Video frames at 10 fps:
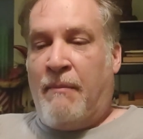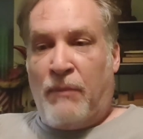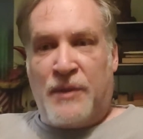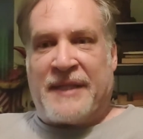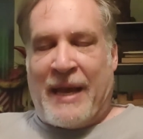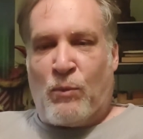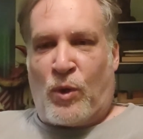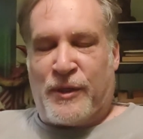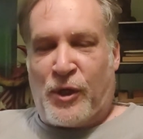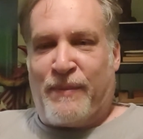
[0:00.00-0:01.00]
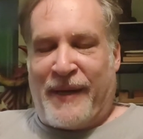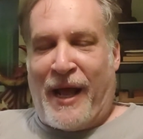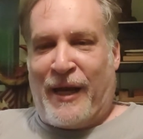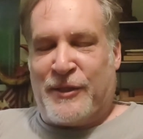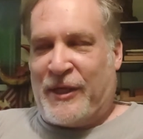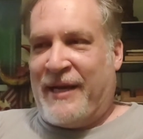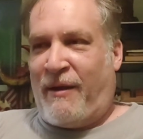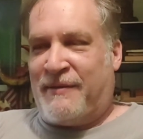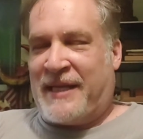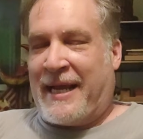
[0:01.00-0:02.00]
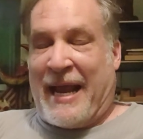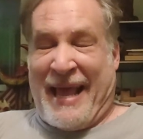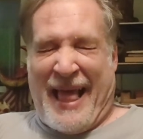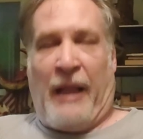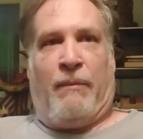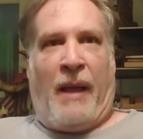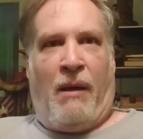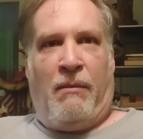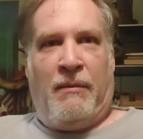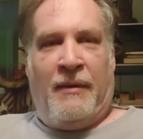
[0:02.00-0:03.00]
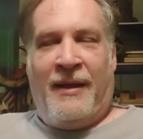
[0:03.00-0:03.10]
multi-word terminology, and all of a sudden I got elbow.